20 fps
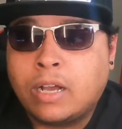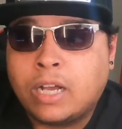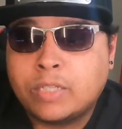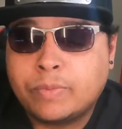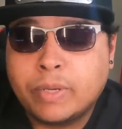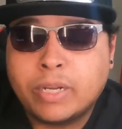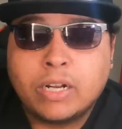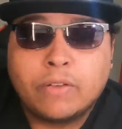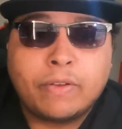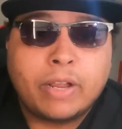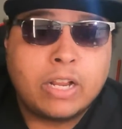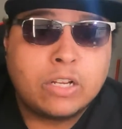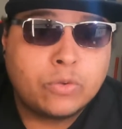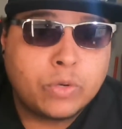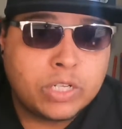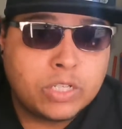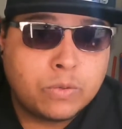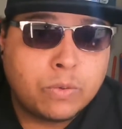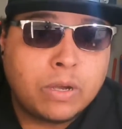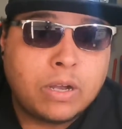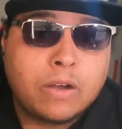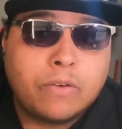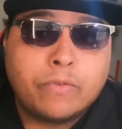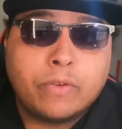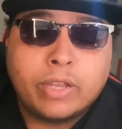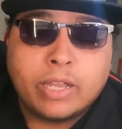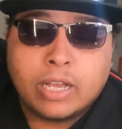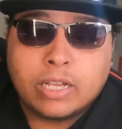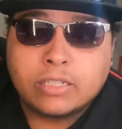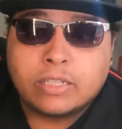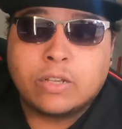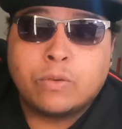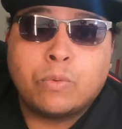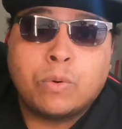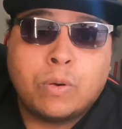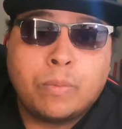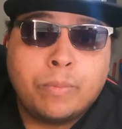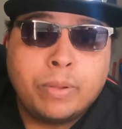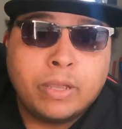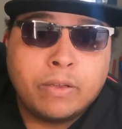Speaking of Android 12, yes, it
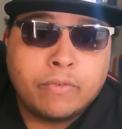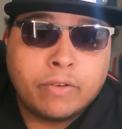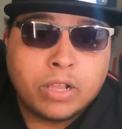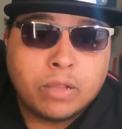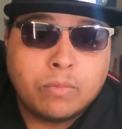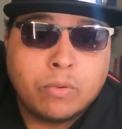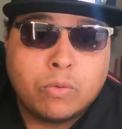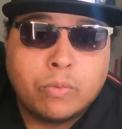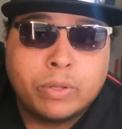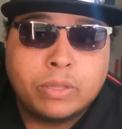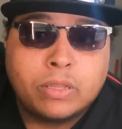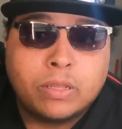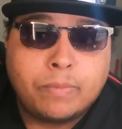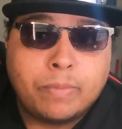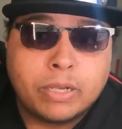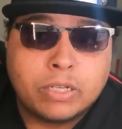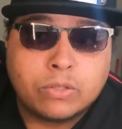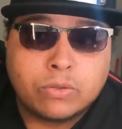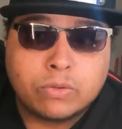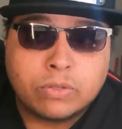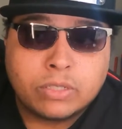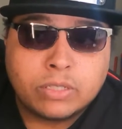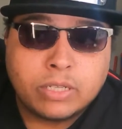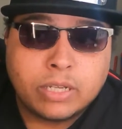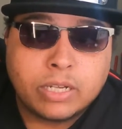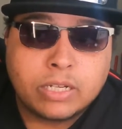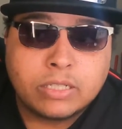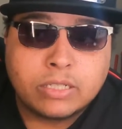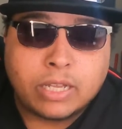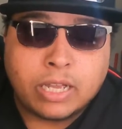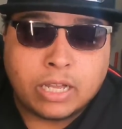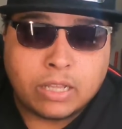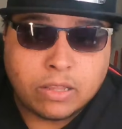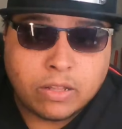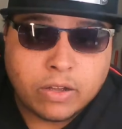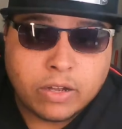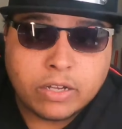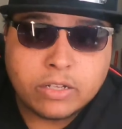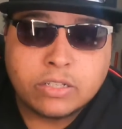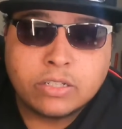will be available with the Pixel 6 at
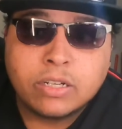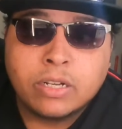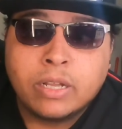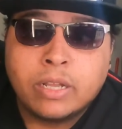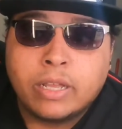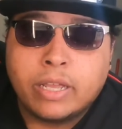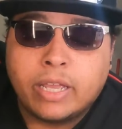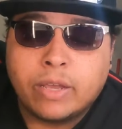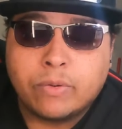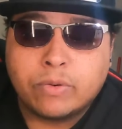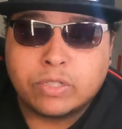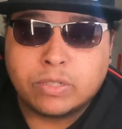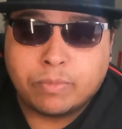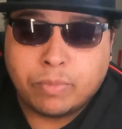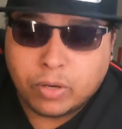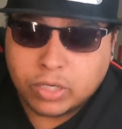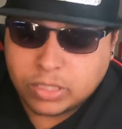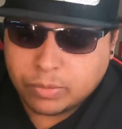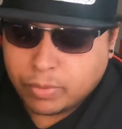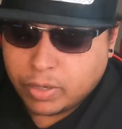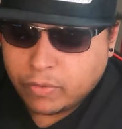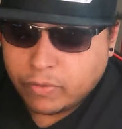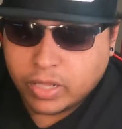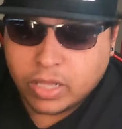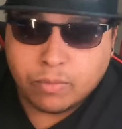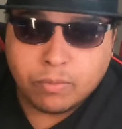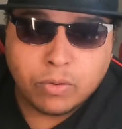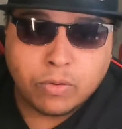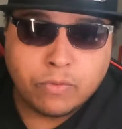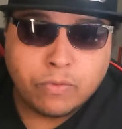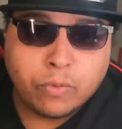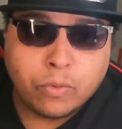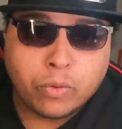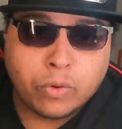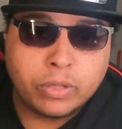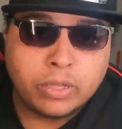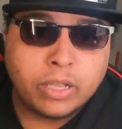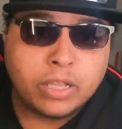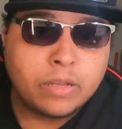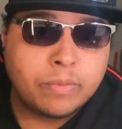launch. It was supposed to be available
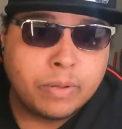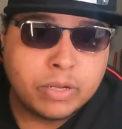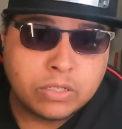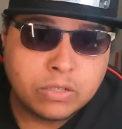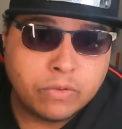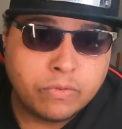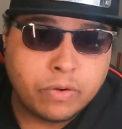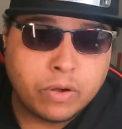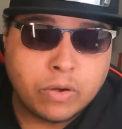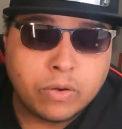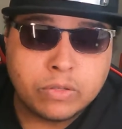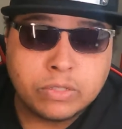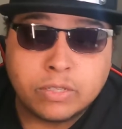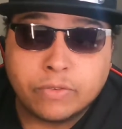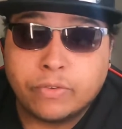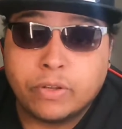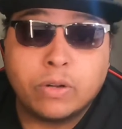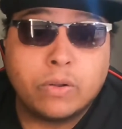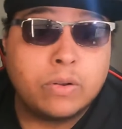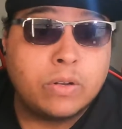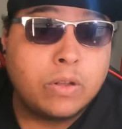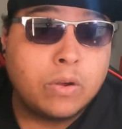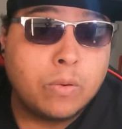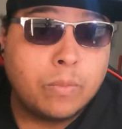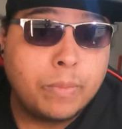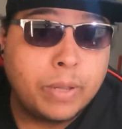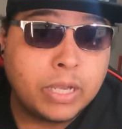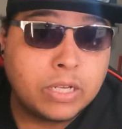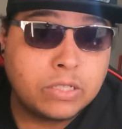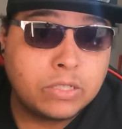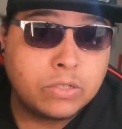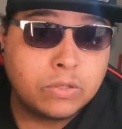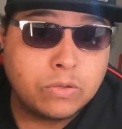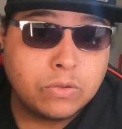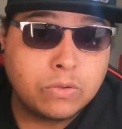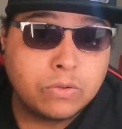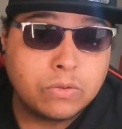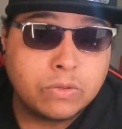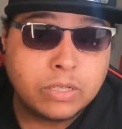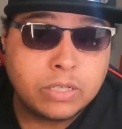for the other Pixel phones. If you don't know,
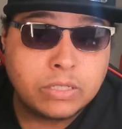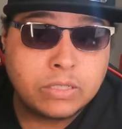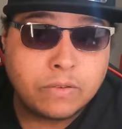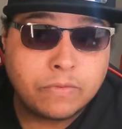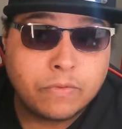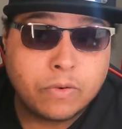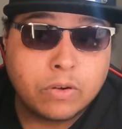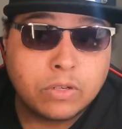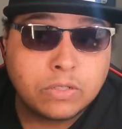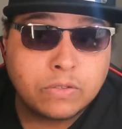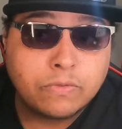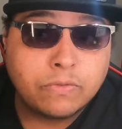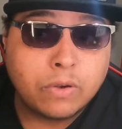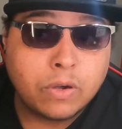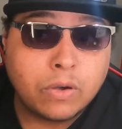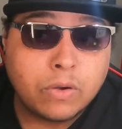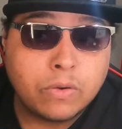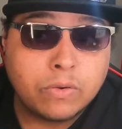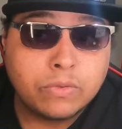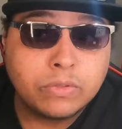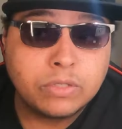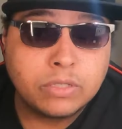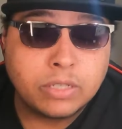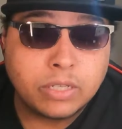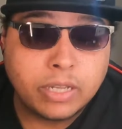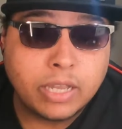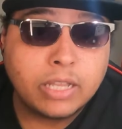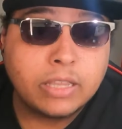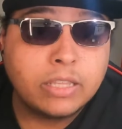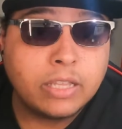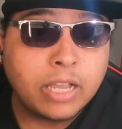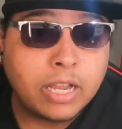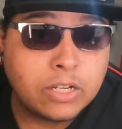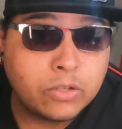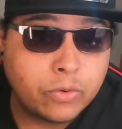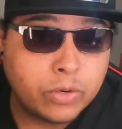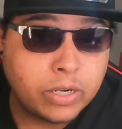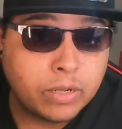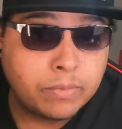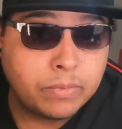Pixel is the first phones to get the
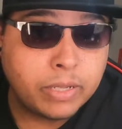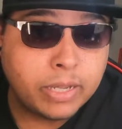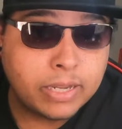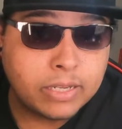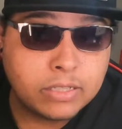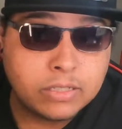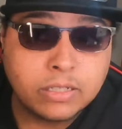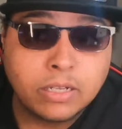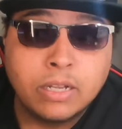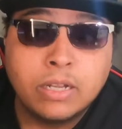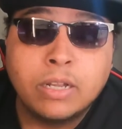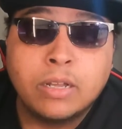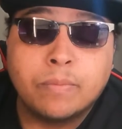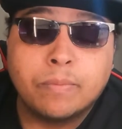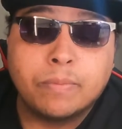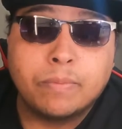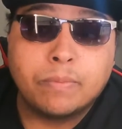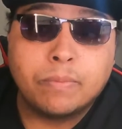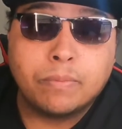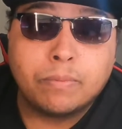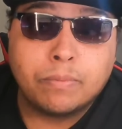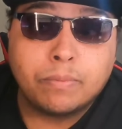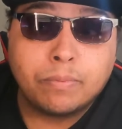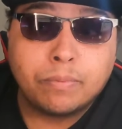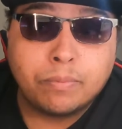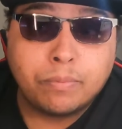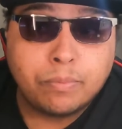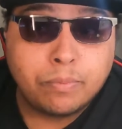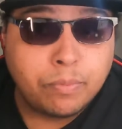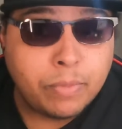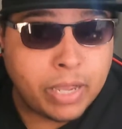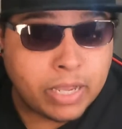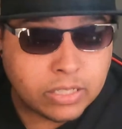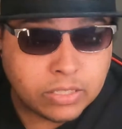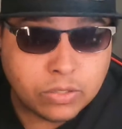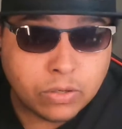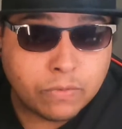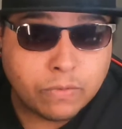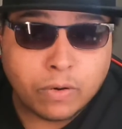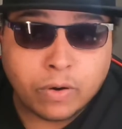Android updates, and
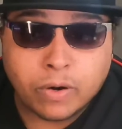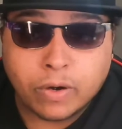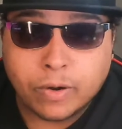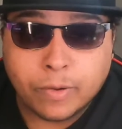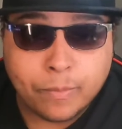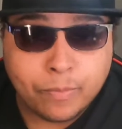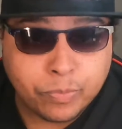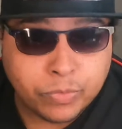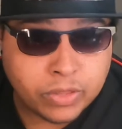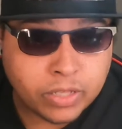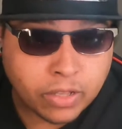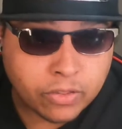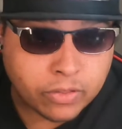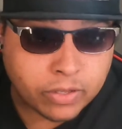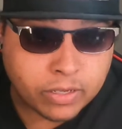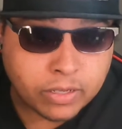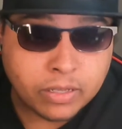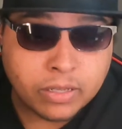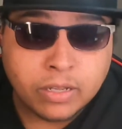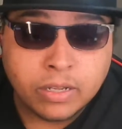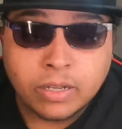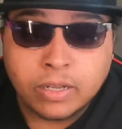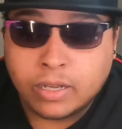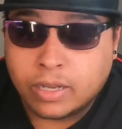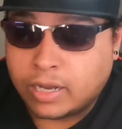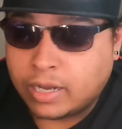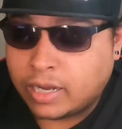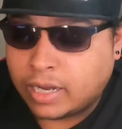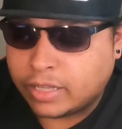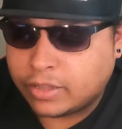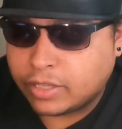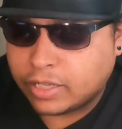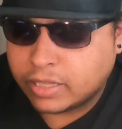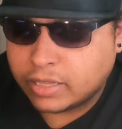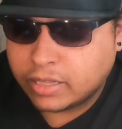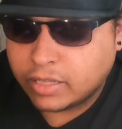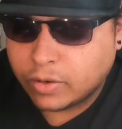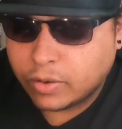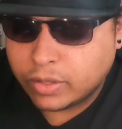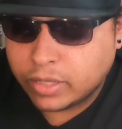so far, nothing. I
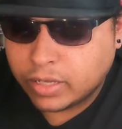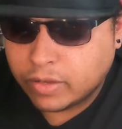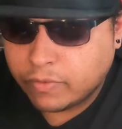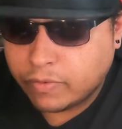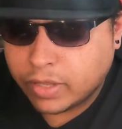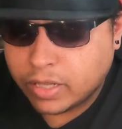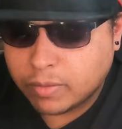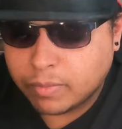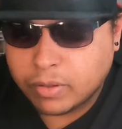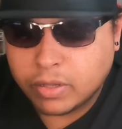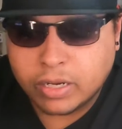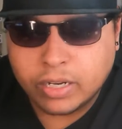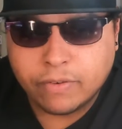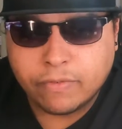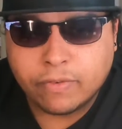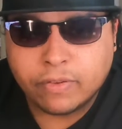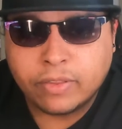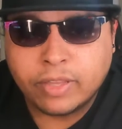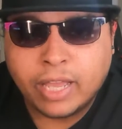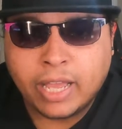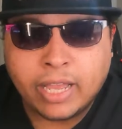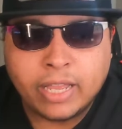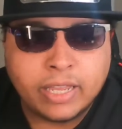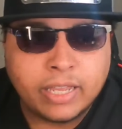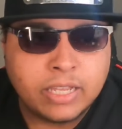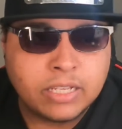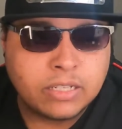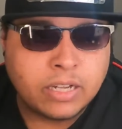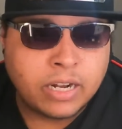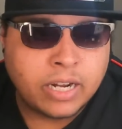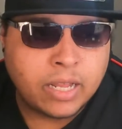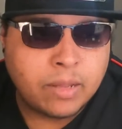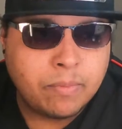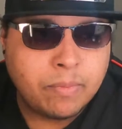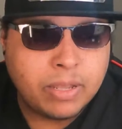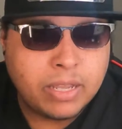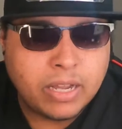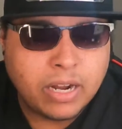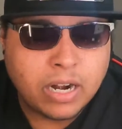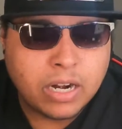think the only availability for that is on I
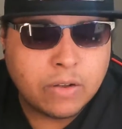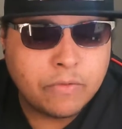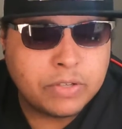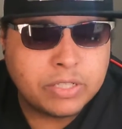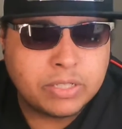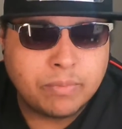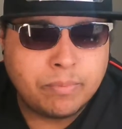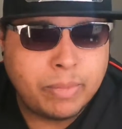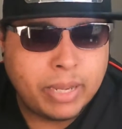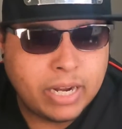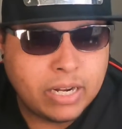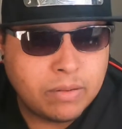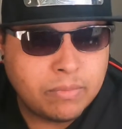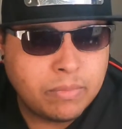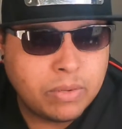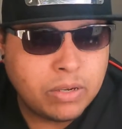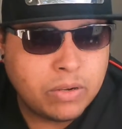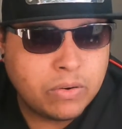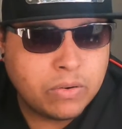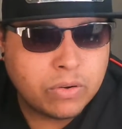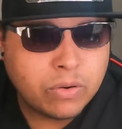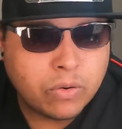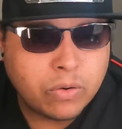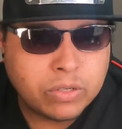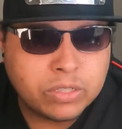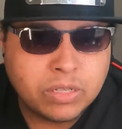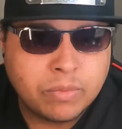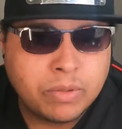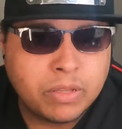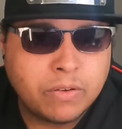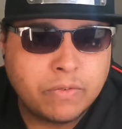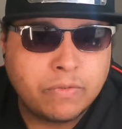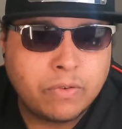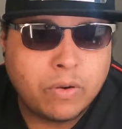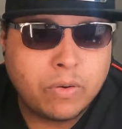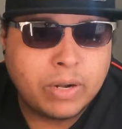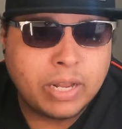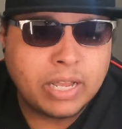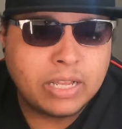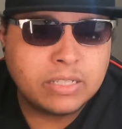don't know if it's a beta mode or some other
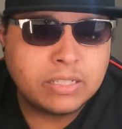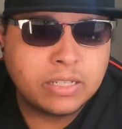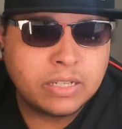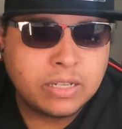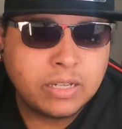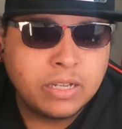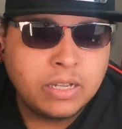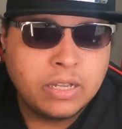phone has it,